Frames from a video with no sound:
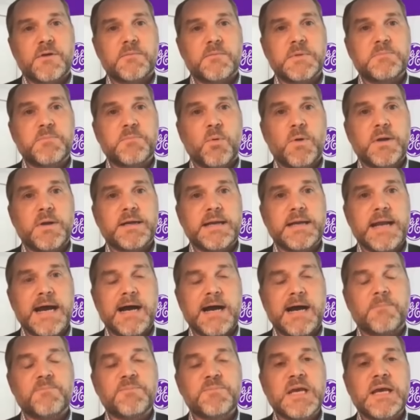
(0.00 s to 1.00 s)
Furman
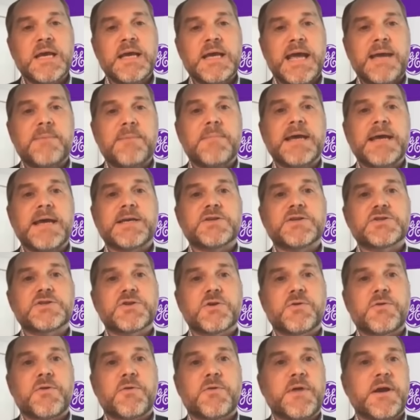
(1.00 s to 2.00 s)
pointed out, and making
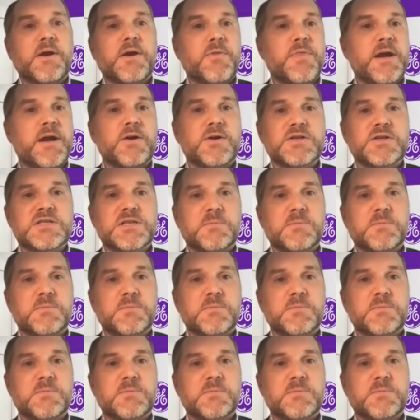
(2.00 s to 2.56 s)
sure that they're there to